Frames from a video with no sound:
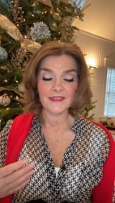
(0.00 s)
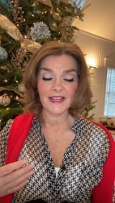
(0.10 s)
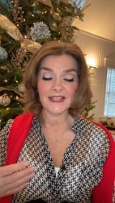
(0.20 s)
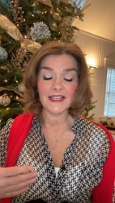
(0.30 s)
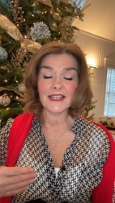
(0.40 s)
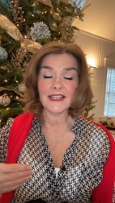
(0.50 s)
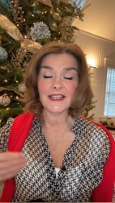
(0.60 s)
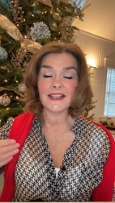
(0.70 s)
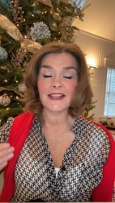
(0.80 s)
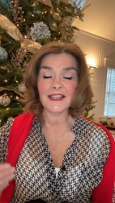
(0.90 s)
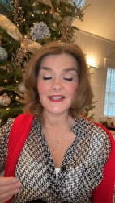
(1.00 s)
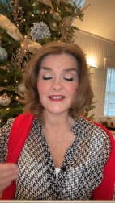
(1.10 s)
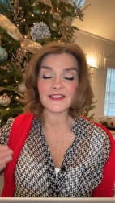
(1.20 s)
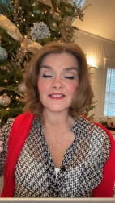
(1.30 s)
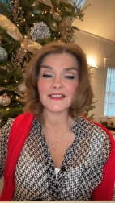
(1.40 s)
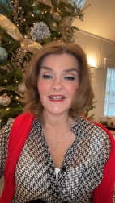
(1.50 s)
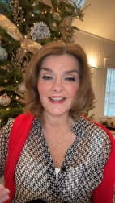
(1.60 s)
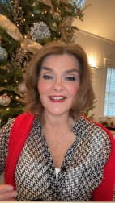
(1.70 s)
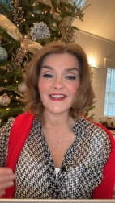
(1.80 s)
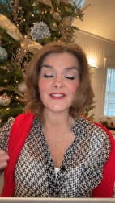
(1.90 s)
And He is
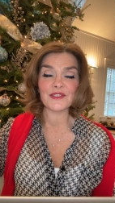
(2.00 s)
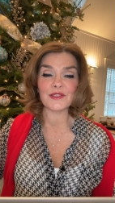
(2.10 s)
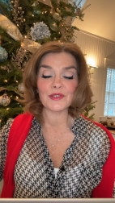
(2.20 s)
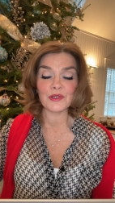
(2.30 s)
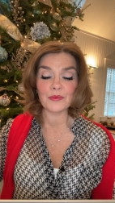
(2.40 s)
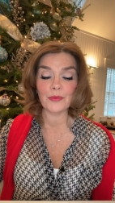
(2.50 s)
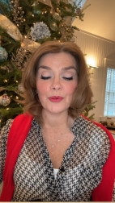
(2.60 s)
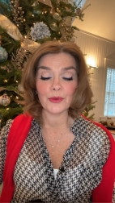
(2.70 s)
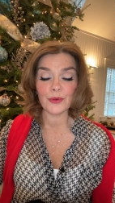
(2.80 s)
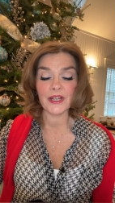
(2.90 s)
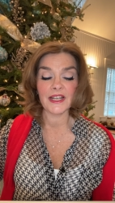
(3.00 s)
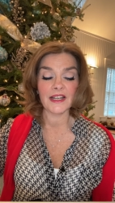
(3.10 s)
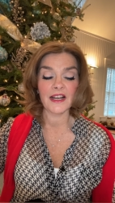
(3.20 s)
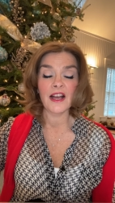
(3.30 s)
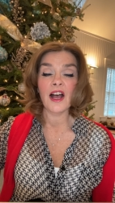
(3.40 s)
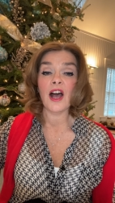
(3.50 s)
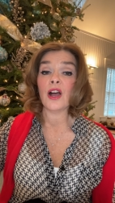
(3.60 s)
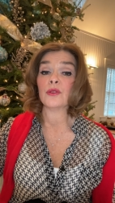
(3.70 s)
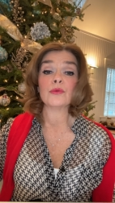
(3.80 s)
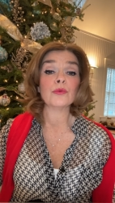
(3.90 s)
like a spring,
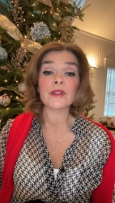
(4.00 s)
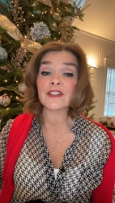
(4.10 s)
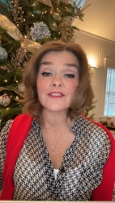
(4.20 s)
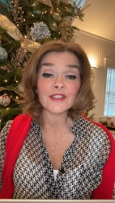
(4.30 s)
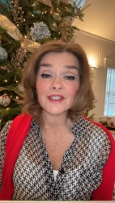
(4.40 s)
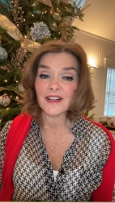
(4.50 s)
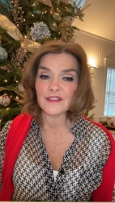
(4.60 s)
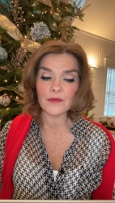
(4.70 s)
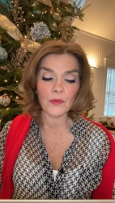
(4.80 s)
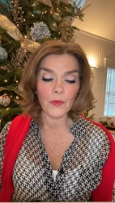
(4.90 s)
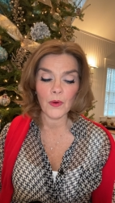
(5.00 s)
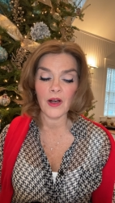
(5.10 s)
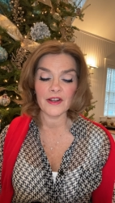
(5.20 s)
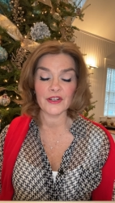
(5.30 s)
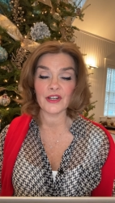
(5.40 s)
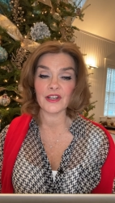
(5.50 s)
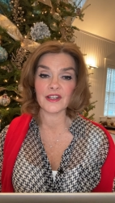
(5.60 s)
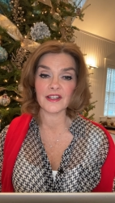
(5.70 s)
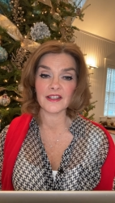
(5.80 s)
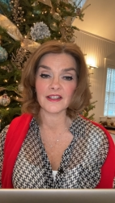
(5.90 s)
a river of water,
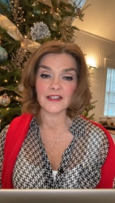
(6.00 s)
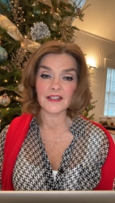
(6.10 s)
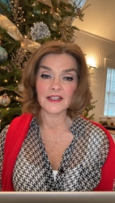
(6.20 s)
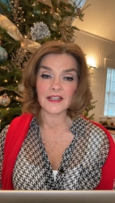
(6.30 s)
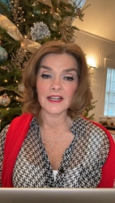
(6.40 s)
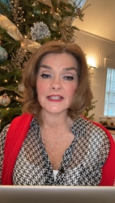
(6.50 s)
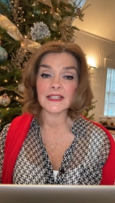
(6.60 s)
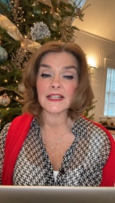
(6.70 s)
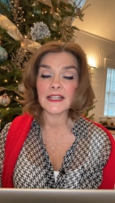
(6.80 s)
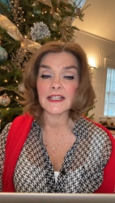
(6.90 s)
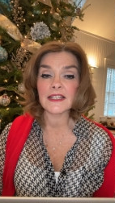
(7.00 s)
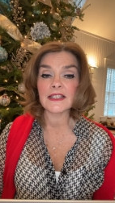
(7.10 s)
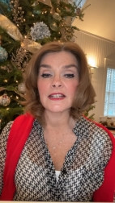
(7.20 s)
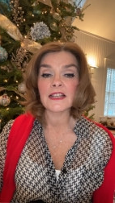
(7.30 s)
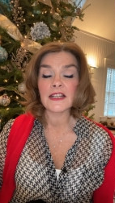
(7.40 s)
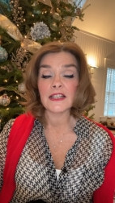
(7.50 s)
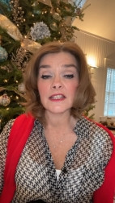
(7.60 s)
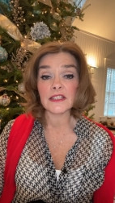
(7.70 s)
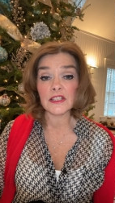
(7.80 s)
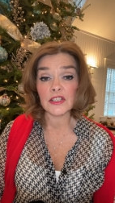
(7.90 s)
an
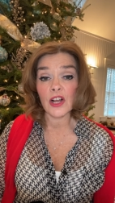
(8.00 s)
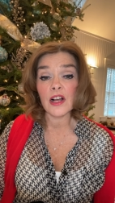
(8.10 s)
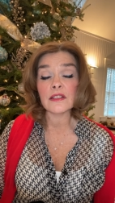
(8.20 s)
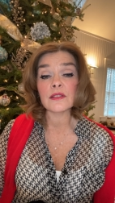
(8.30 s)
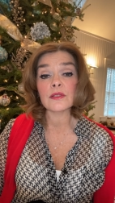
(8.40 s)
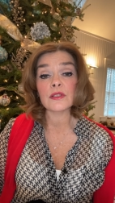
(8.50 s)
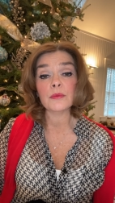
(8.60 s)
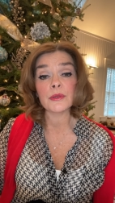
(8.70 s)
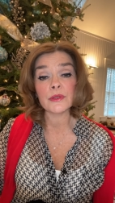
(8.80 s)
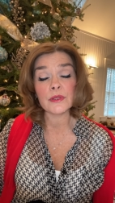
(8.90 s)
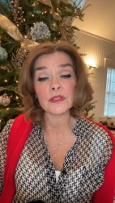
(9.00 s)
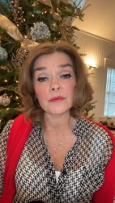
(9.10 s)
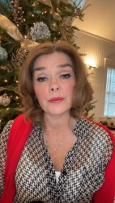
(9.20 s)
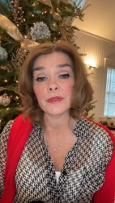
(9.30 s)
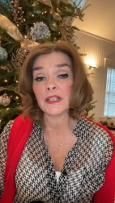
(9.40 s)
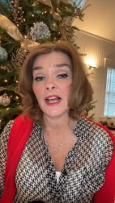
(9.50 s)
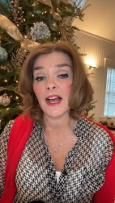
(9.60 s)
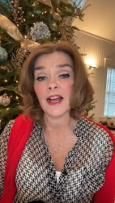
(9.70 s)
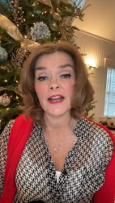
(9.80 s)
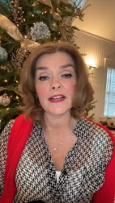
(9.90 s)
inexhaustible
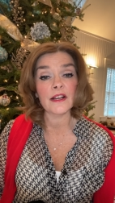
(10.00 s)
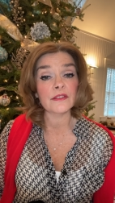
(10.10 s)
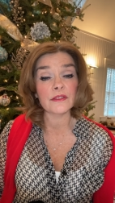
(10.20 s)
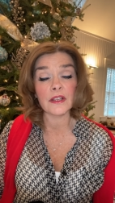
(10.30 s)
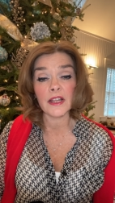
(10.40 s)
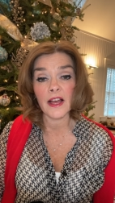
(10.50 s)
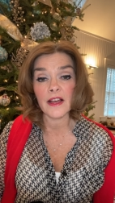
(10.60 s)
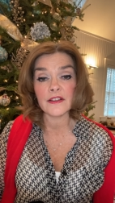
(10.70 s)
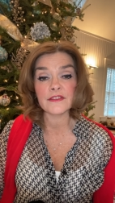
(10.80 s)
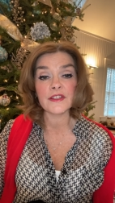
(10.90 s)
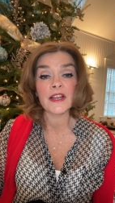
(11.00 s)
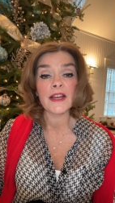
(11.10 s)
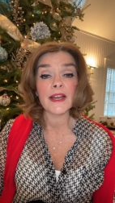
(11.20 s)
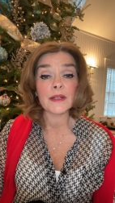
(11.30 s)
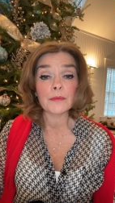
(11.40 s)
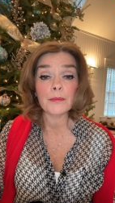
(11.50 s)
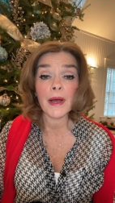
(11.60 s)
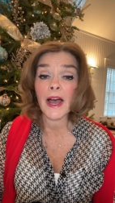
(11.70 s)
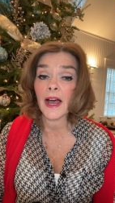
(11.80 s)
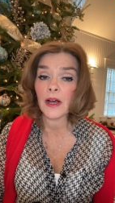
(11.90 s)
supply of love and
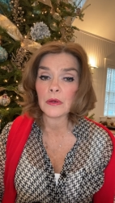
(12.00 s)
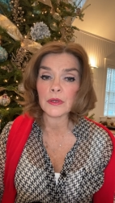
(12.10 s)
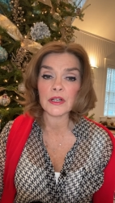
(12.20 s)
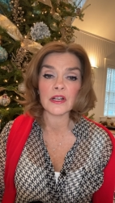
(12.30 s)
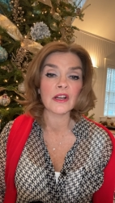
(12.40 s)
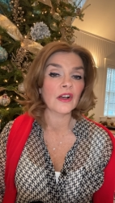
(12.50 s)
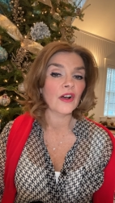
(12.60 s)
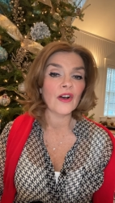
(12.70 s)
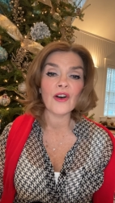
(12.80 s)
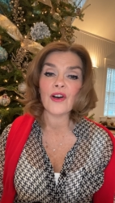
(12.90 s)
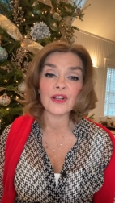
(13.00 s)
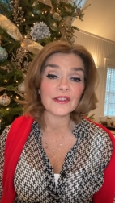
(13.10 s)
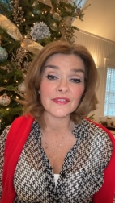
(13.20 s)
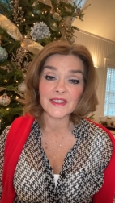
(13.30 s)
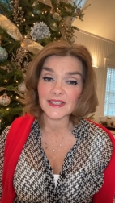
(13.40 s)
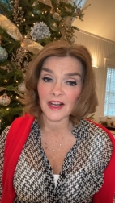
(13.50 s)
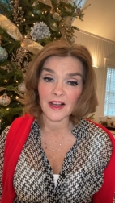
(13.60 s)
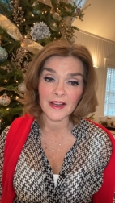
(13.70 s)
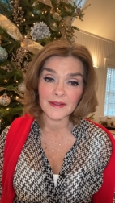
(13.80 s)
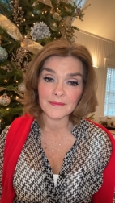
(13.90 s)
power all of the
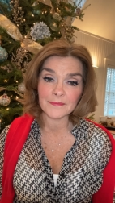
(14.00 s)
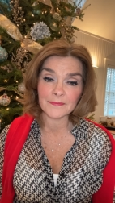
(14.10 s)
time.